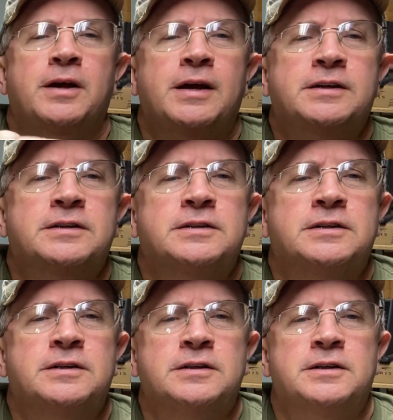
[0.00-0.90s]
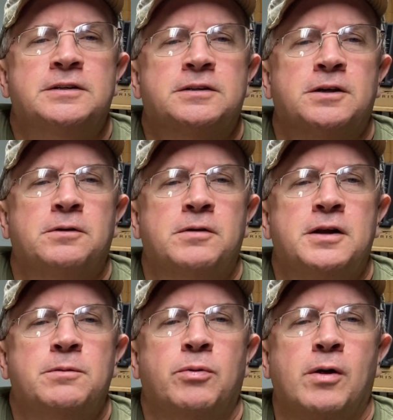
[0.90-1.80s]
cases. It's
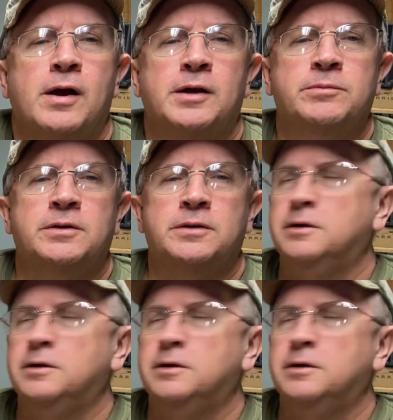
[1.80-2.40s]
already primed.